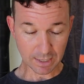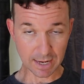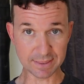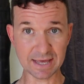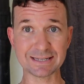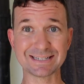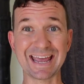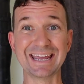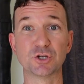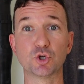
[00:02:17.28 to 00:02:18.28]
and that's
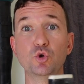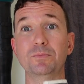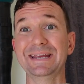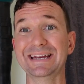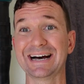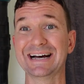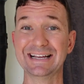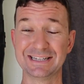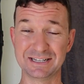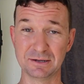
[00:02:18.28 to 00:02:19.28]
a 2 meter
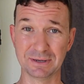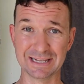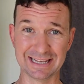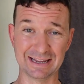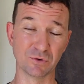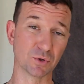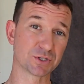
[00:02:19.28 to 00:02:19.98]
Stabila level.